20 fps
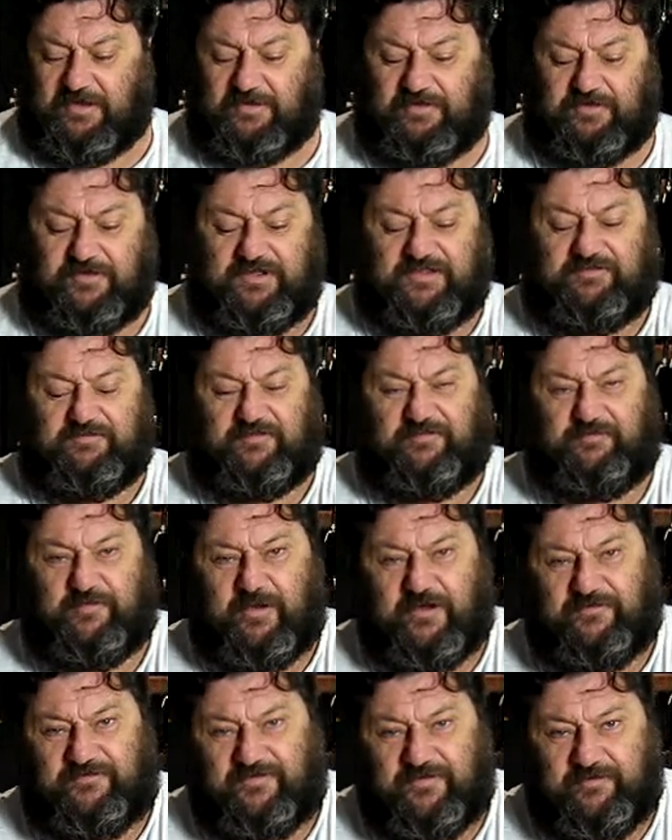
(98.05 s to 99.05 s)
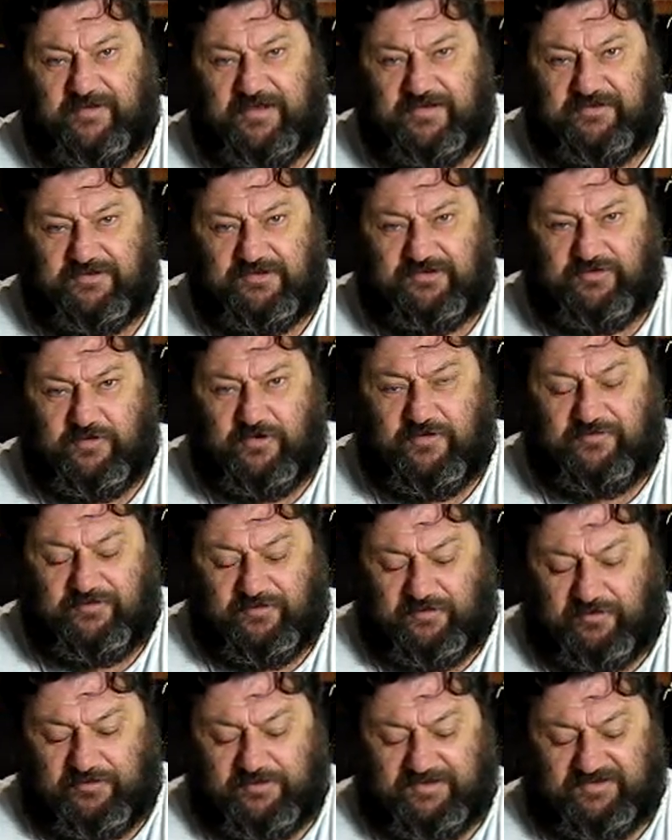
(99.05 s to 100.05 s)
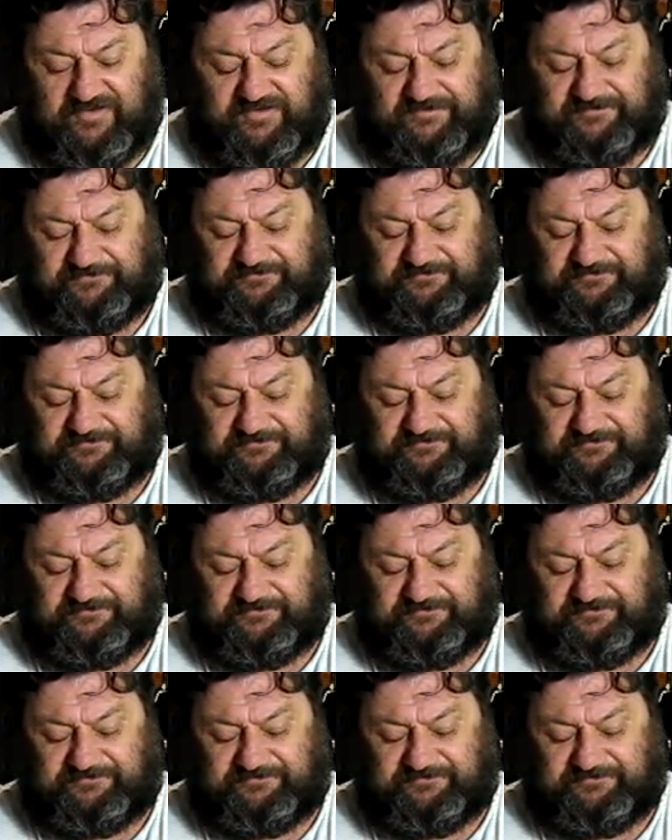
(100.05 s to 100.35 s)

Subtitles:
These were both fermented at 12 degrees.